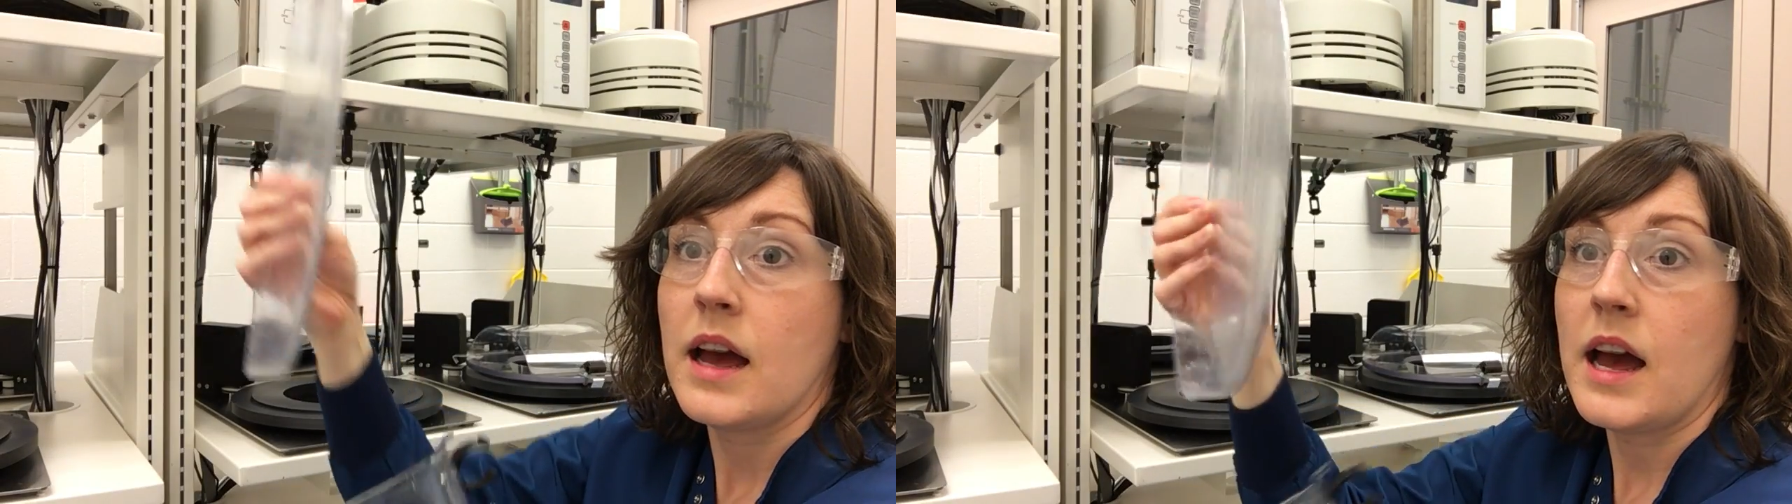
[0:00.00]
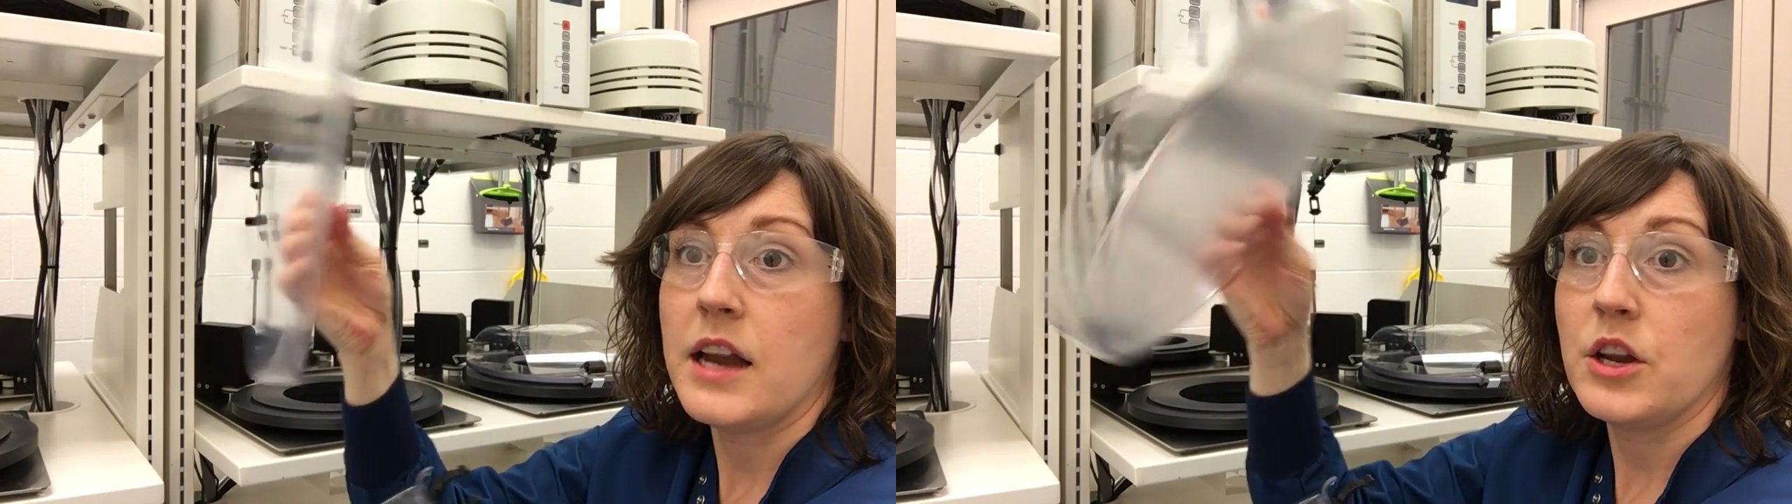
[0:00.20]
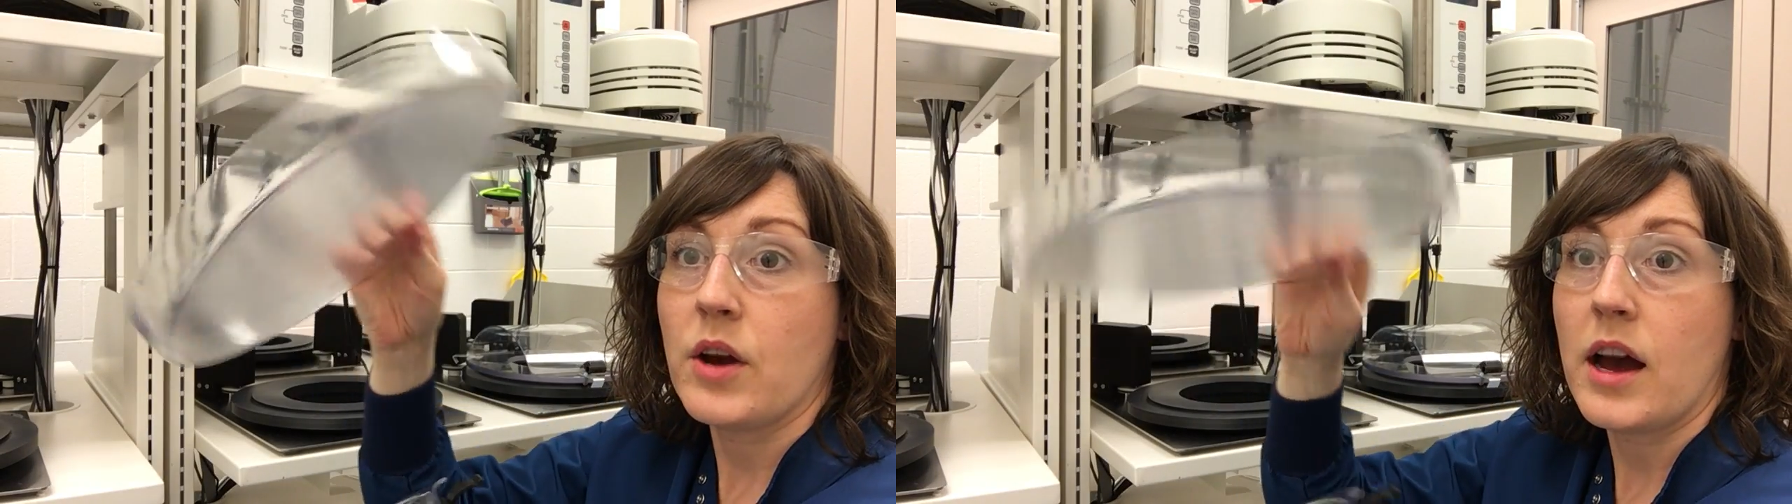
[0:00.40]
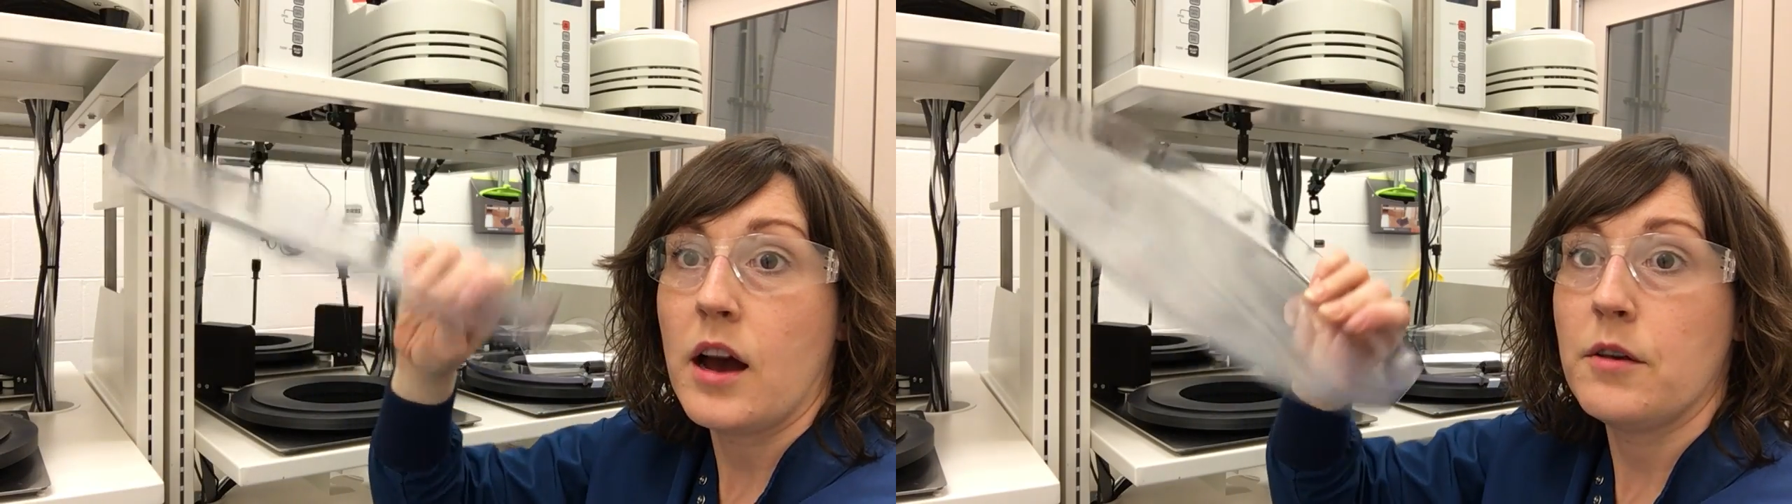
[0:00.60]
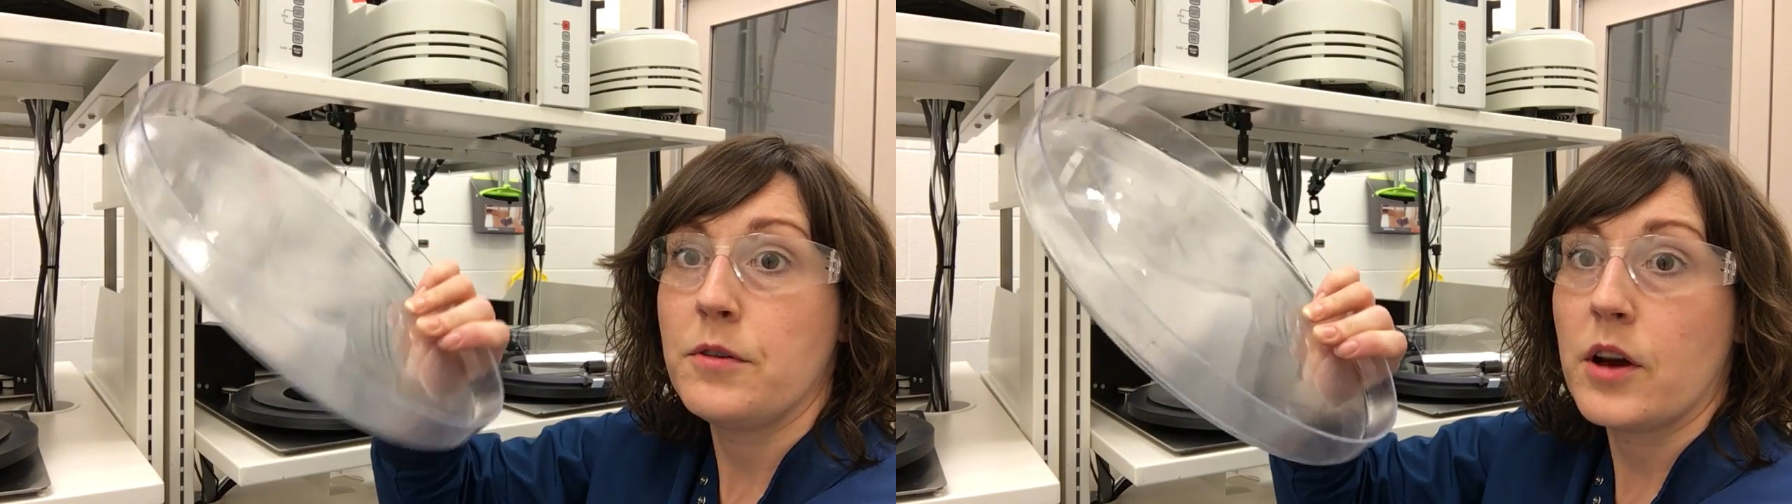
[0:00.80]
and you
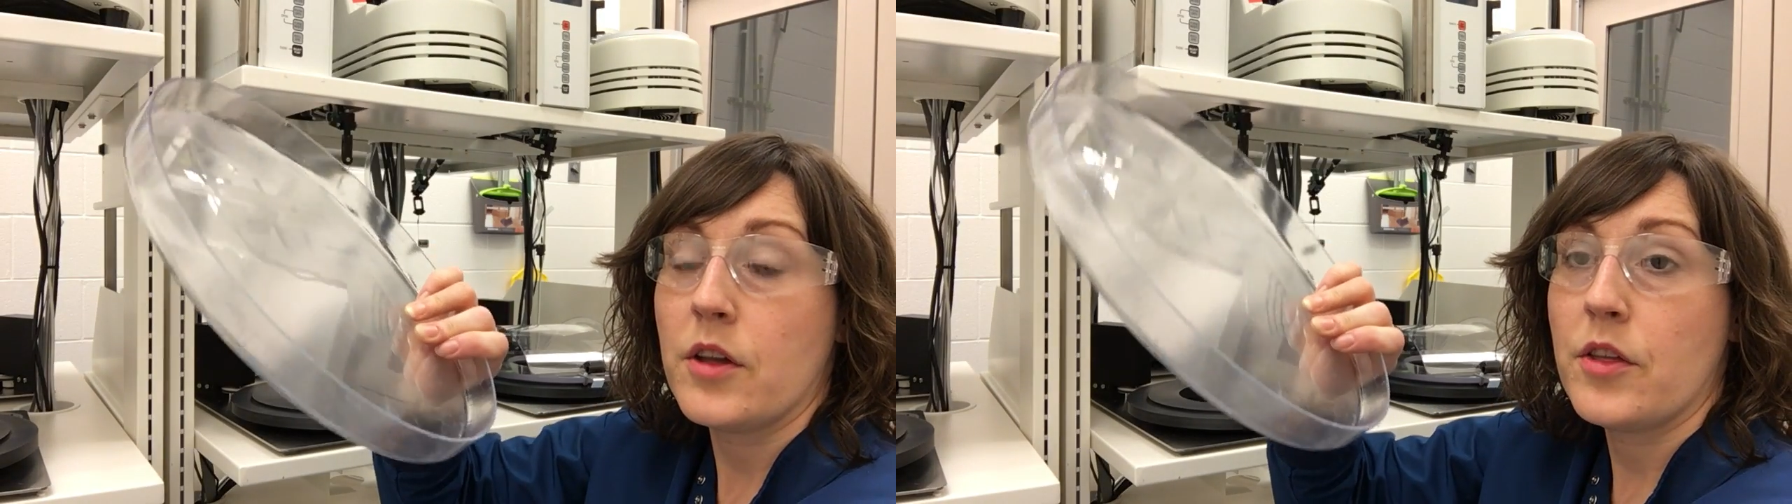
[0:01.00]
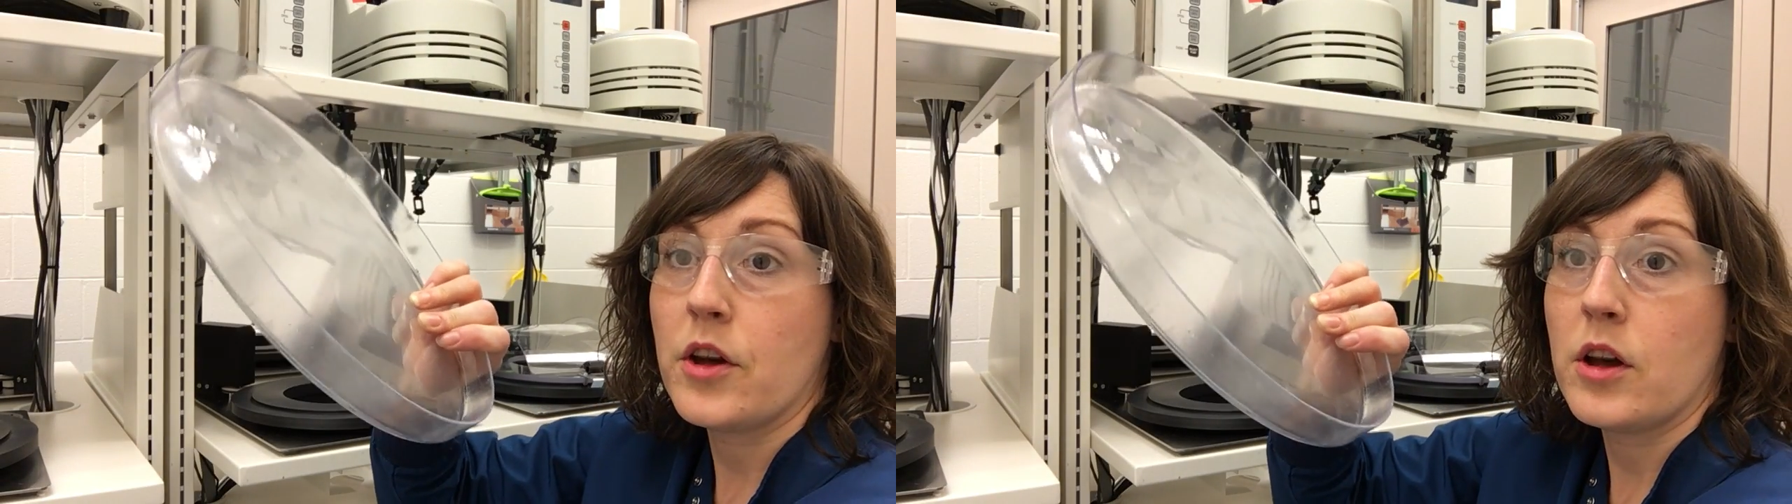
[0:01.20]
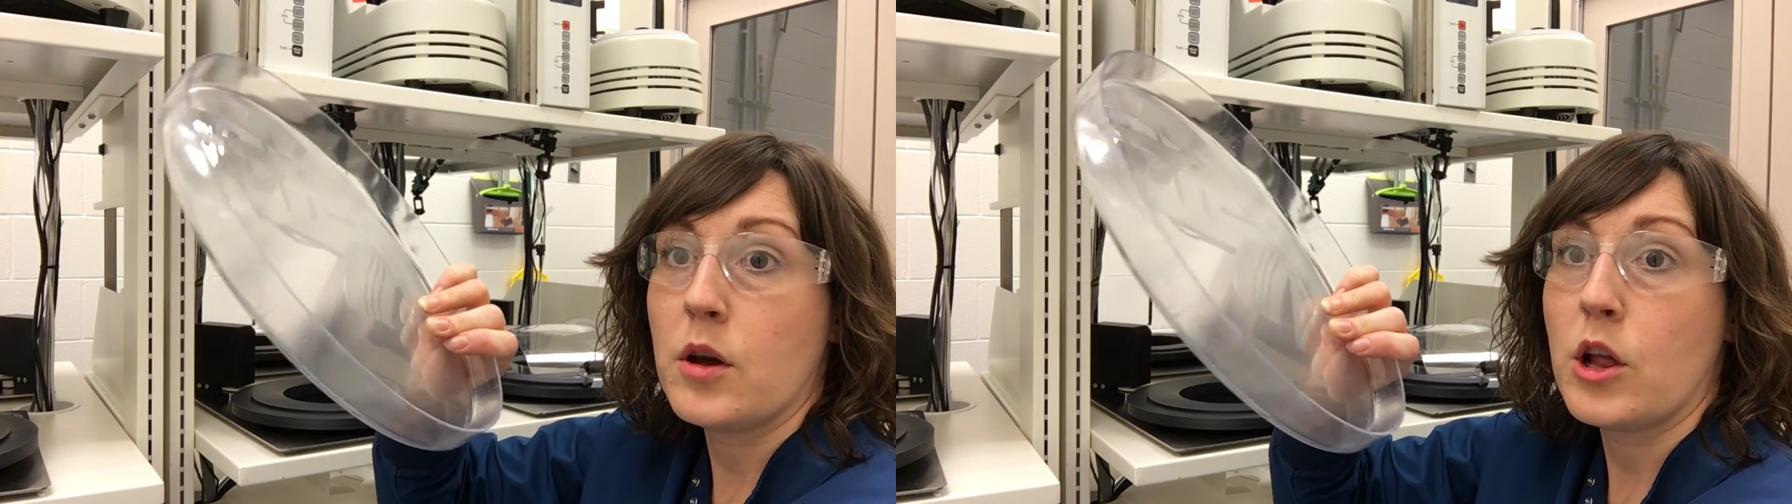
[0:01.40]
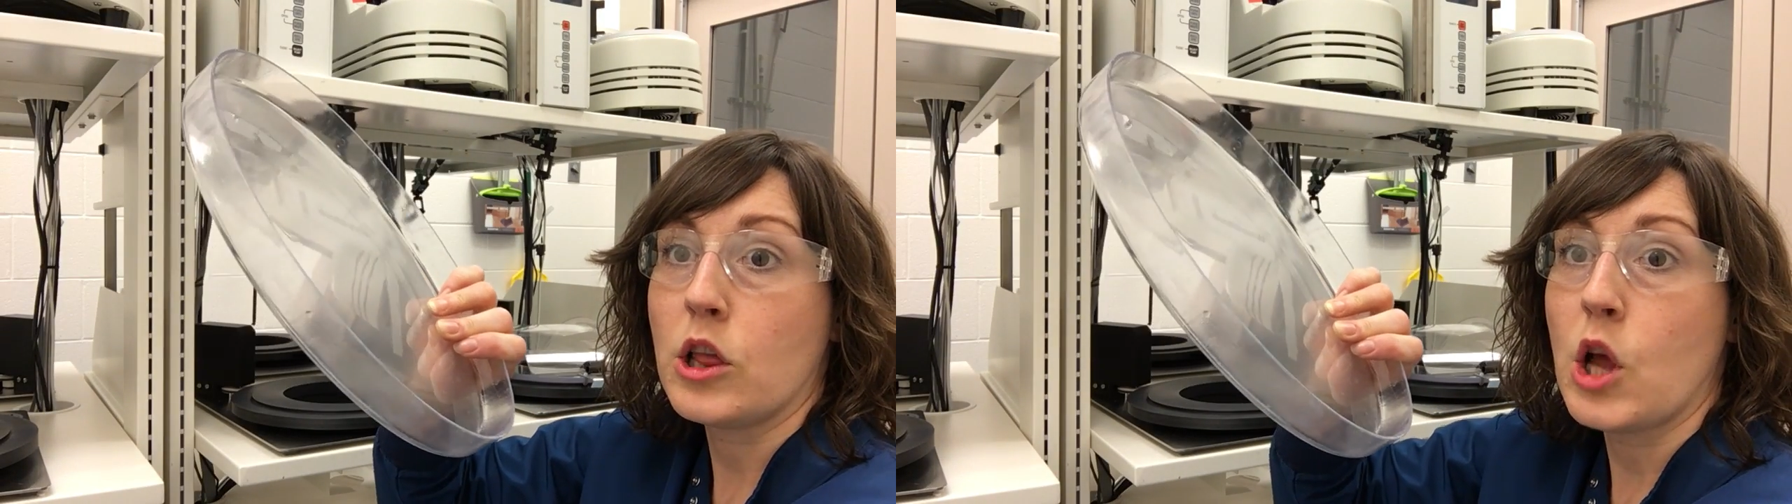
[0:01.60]
have the